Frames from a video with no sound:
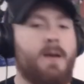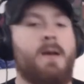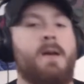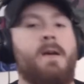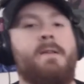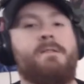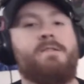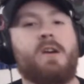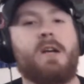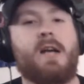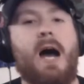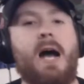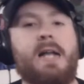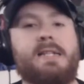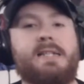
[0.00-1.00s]
For
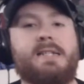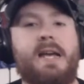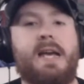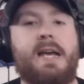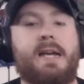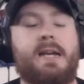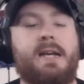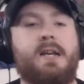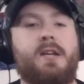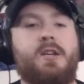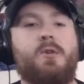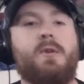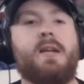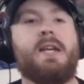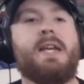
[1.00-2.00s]
God's sake,
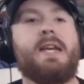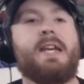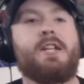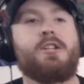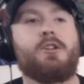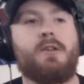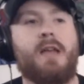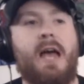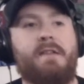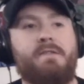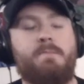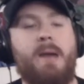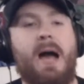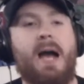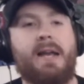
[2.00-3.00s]
you need to get your life
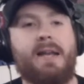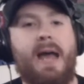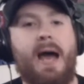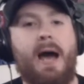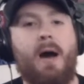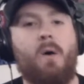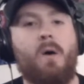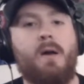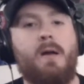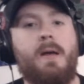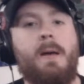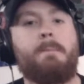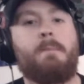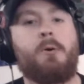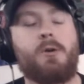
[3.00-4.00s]
back now.
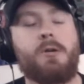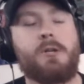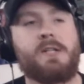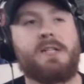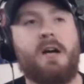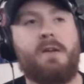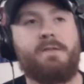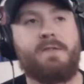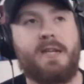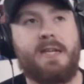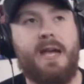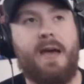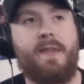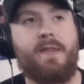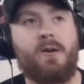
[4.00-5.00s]
Pull yourself
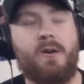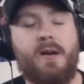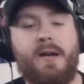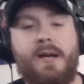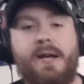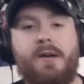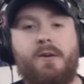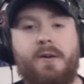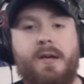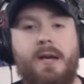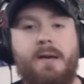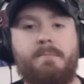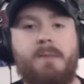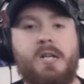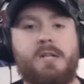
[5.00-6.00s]
together, it'll
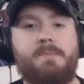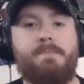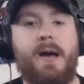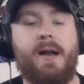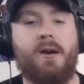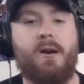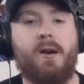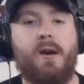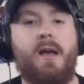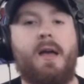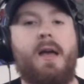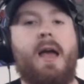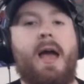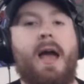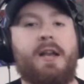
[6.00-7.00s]
get much better,
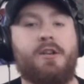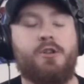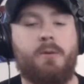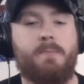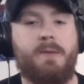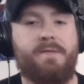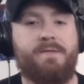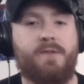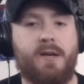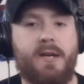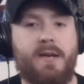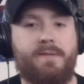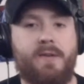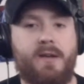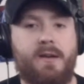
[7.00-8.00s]
and you'll be
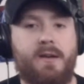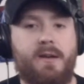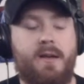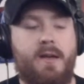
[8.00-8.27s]
forgiven.